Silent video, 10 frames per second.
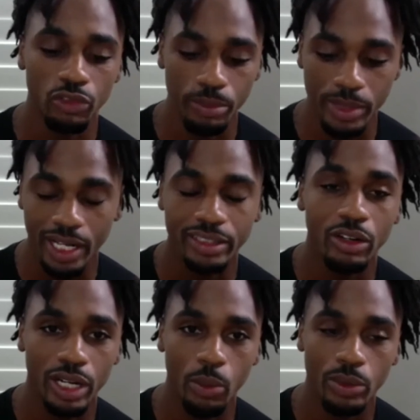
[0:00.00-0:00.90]
for me, I
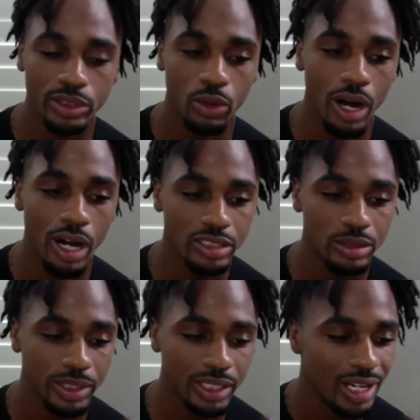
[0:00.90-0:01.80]
thought that was so awesome.
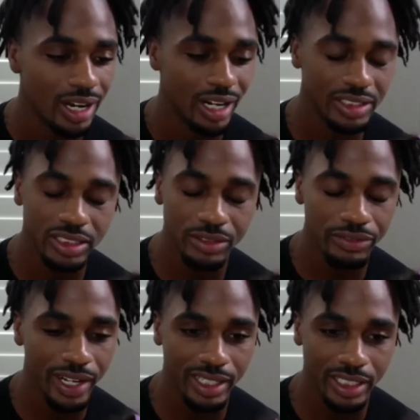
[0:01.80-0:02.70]
And just the
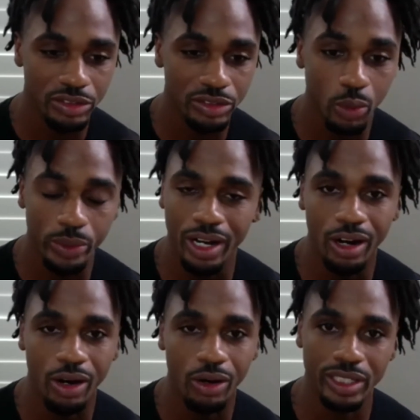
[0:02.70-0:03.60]
fact that, we
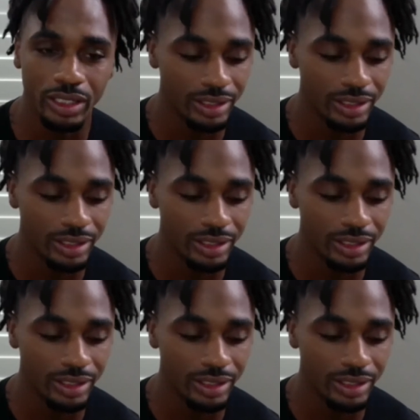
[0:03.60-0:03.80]
all